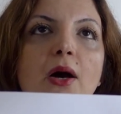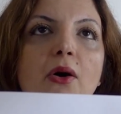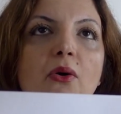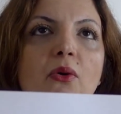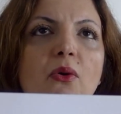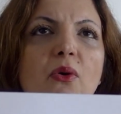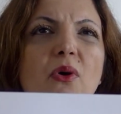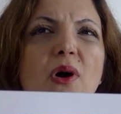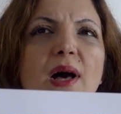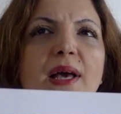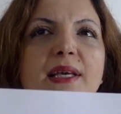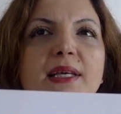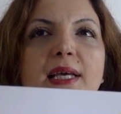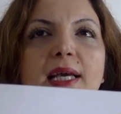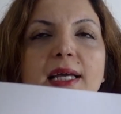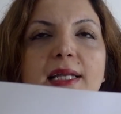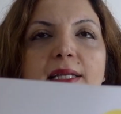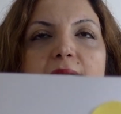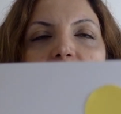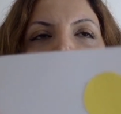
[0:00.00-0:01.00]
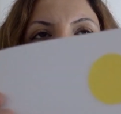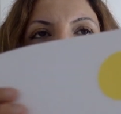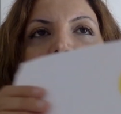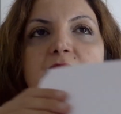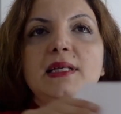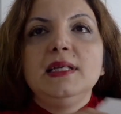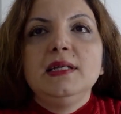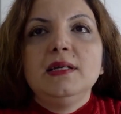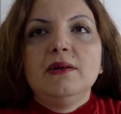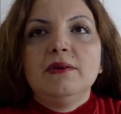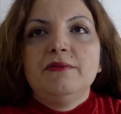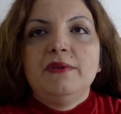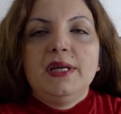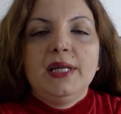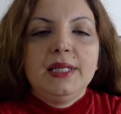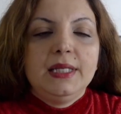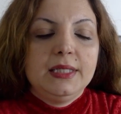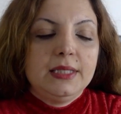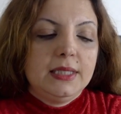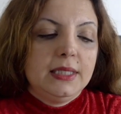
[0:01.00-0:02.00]
oh, I cannot think of
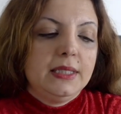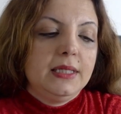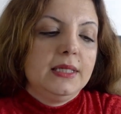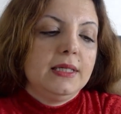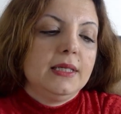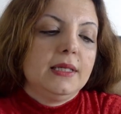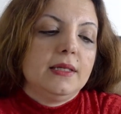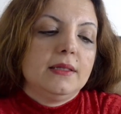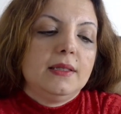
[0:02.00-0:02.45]
anything,